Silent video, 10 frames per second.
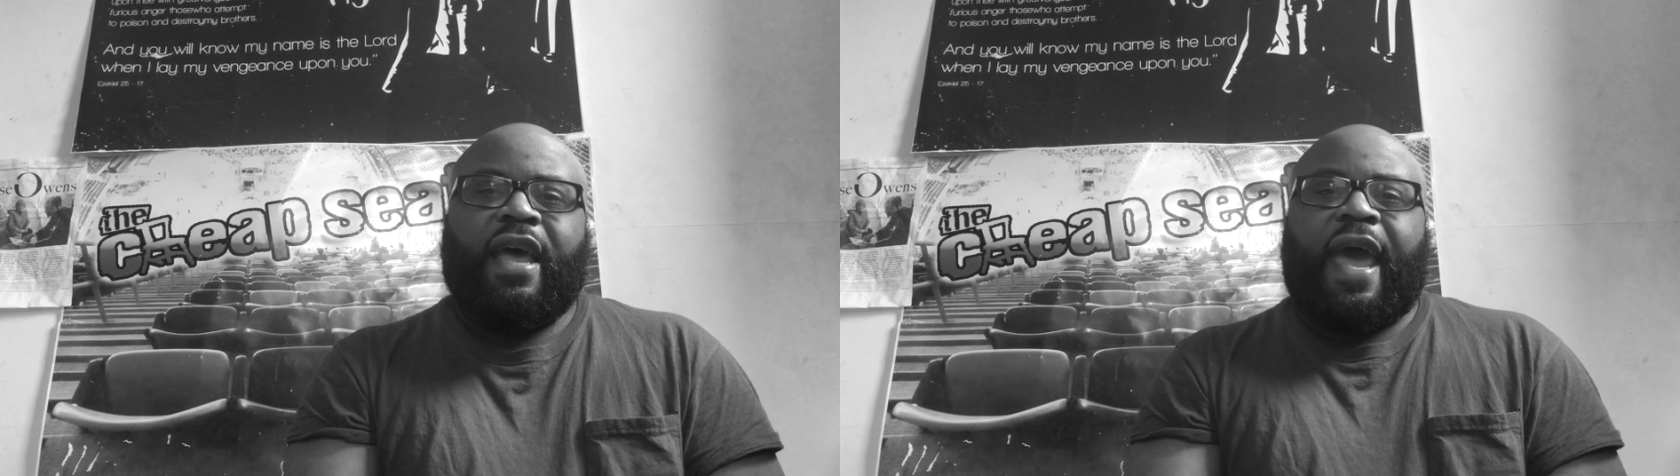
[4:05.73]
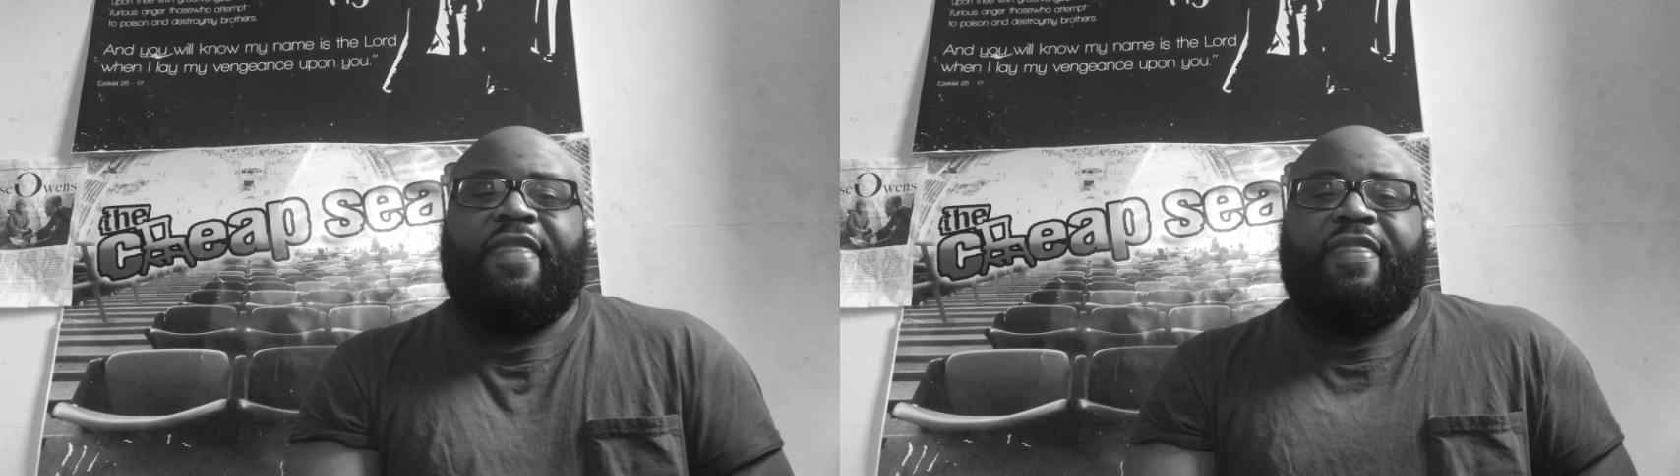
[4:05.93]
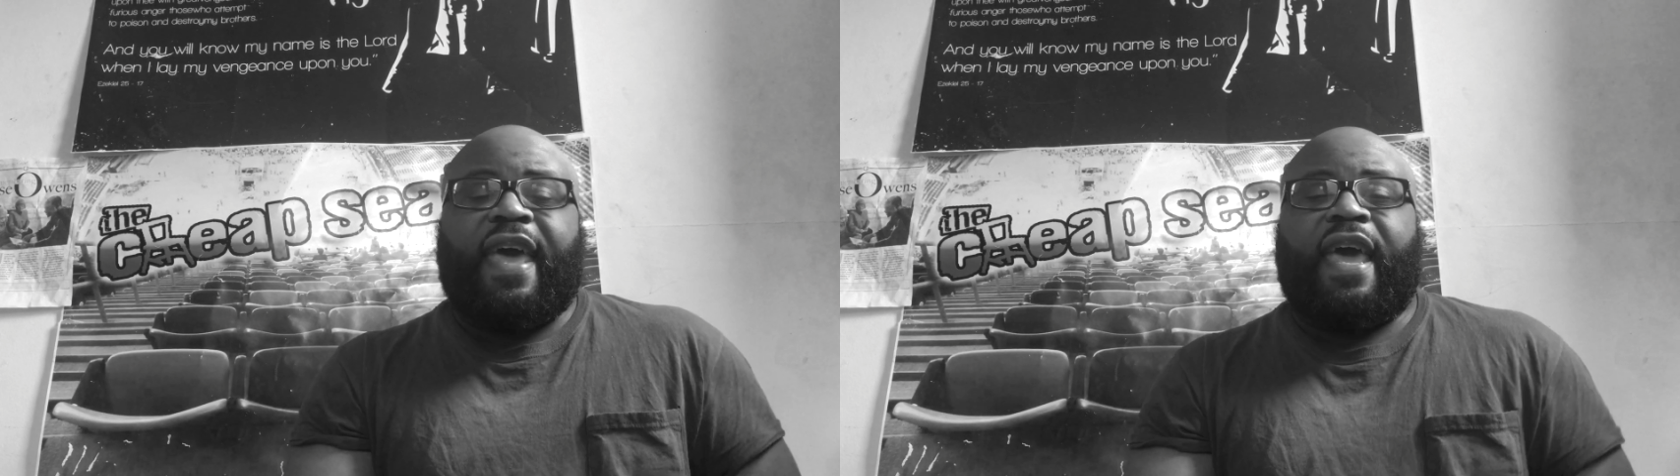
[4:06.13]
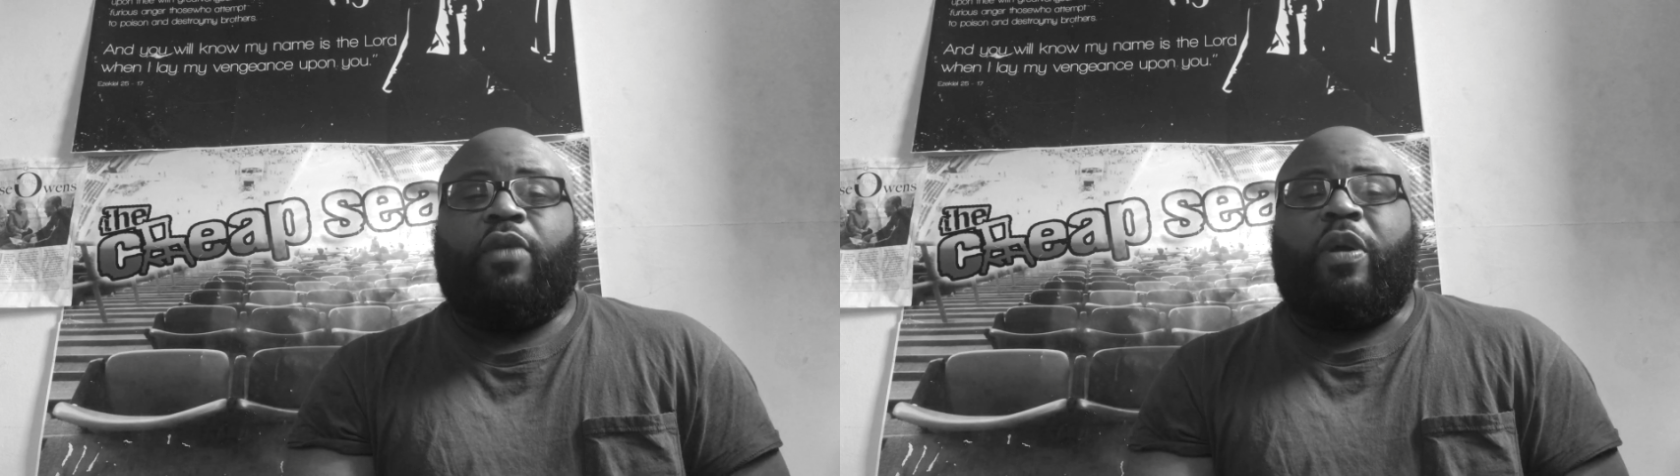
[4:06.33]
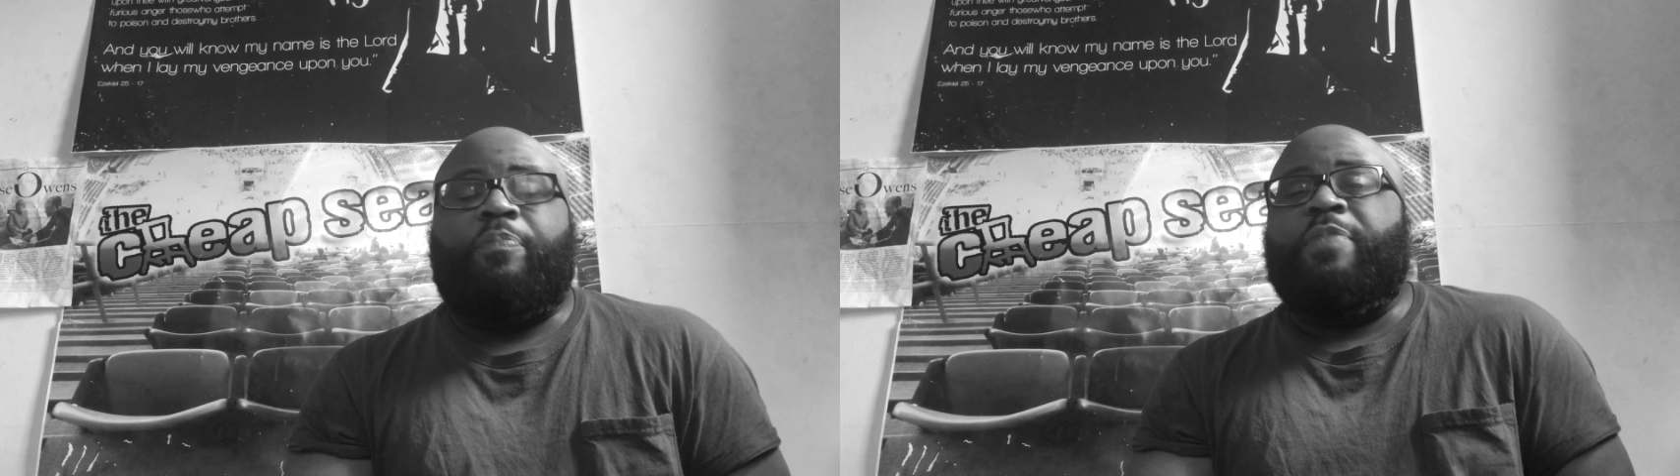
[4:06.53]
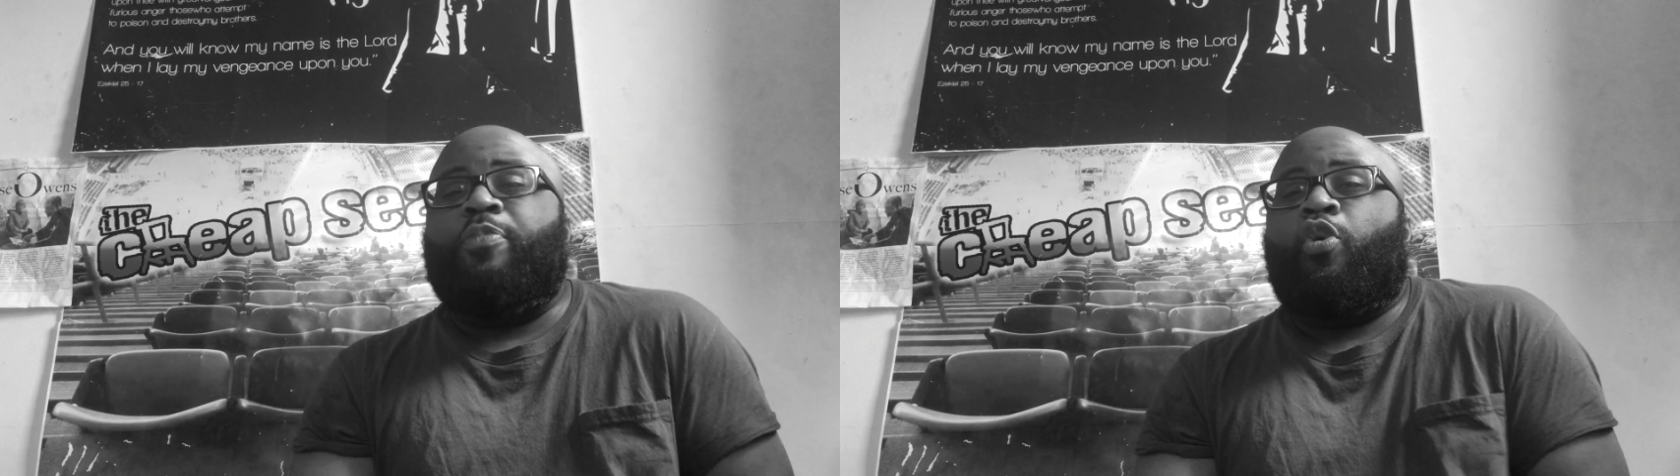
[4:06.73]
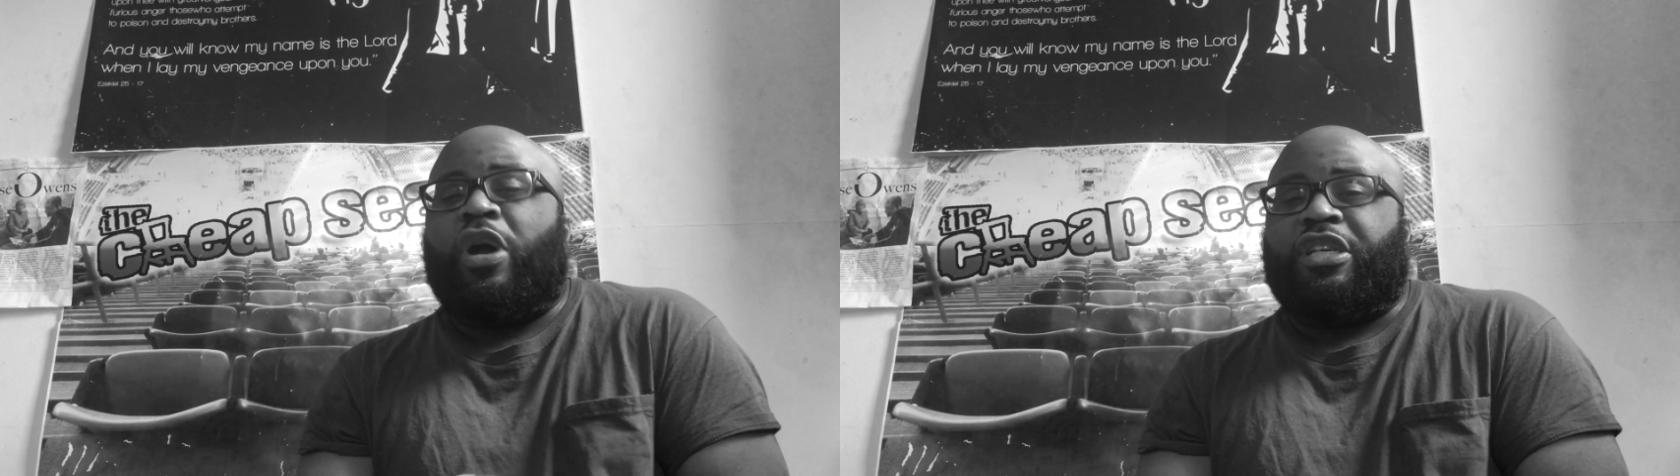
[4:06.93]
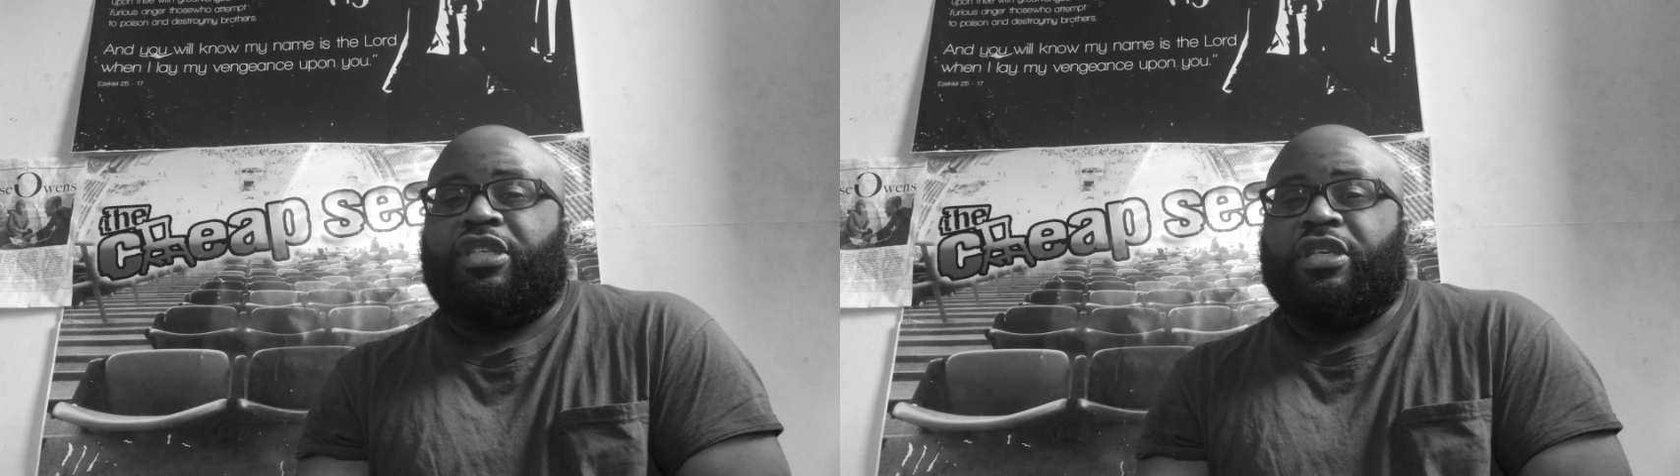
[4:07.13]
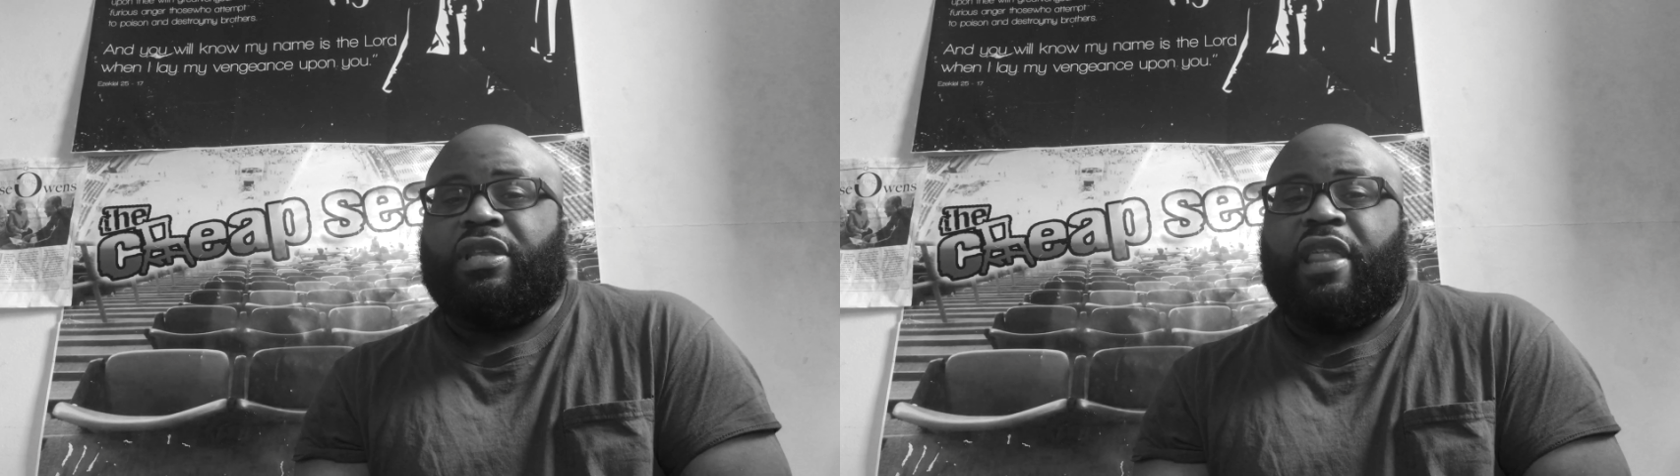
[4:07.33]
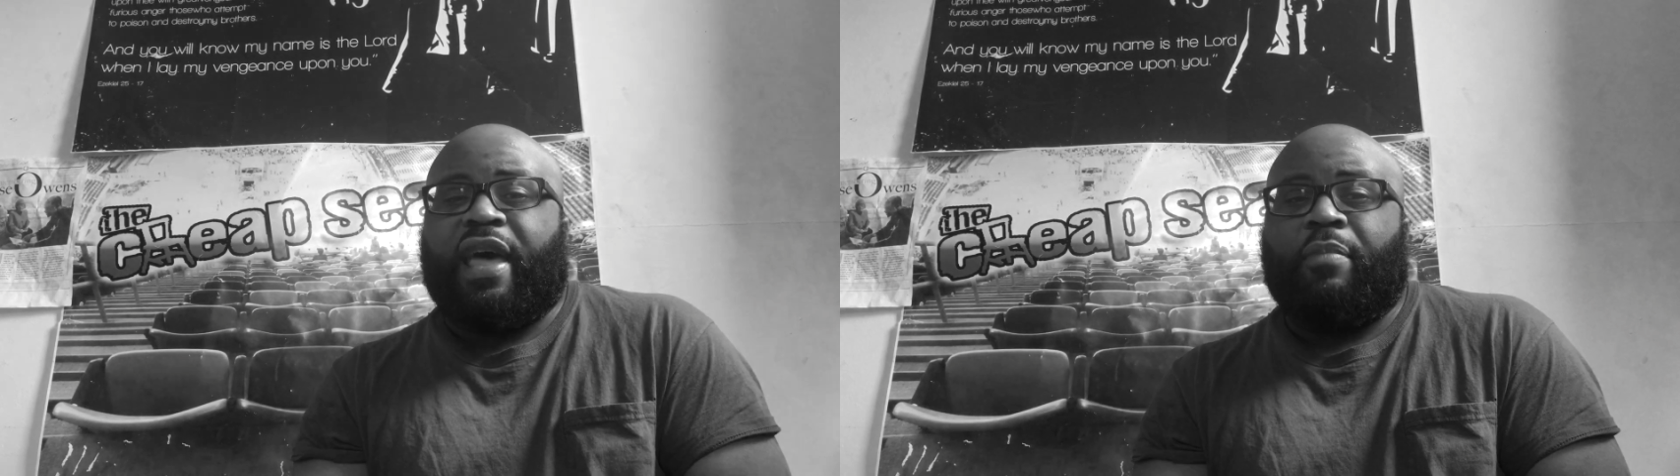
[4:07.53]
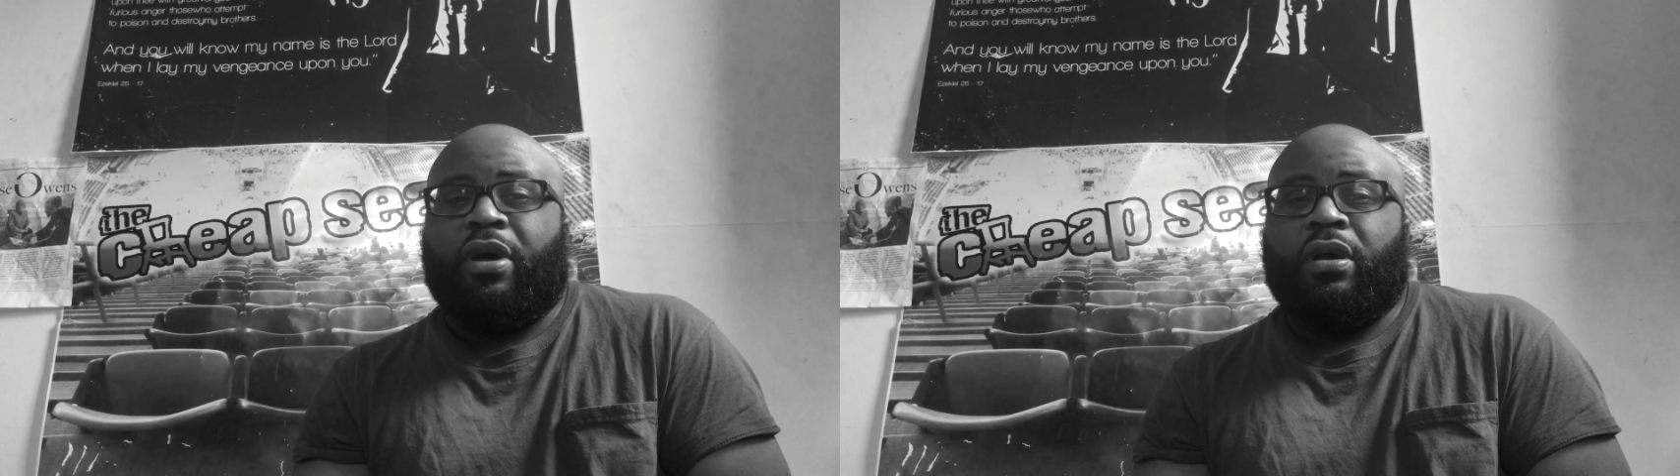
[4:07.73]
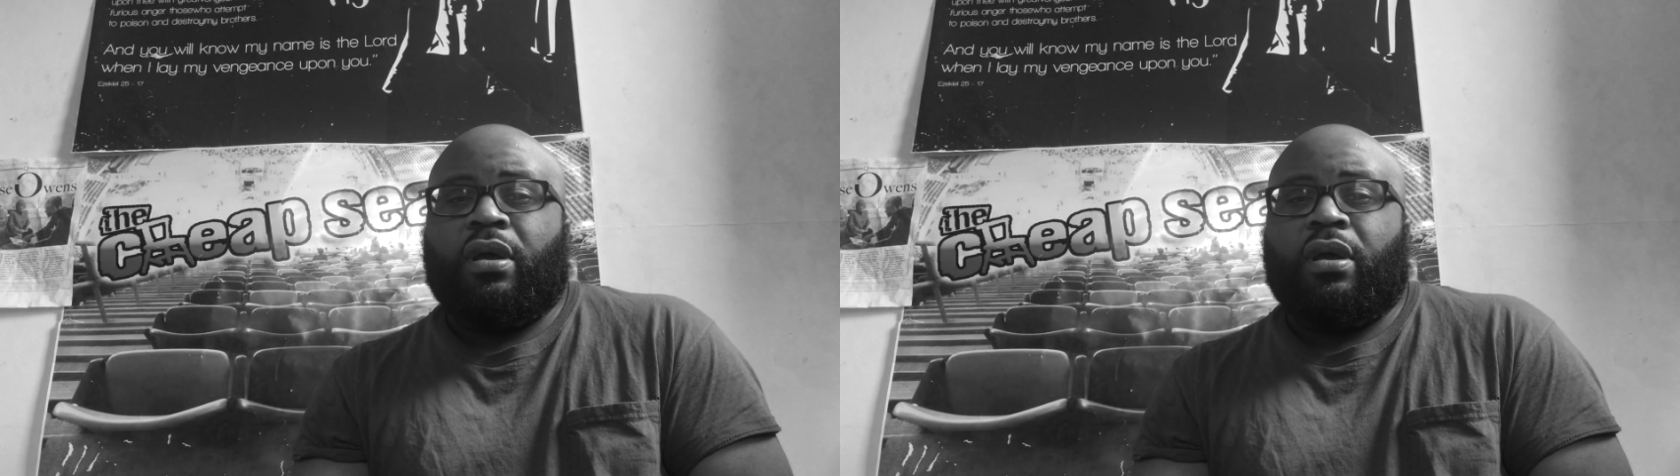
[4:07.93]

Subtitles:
And then when people question them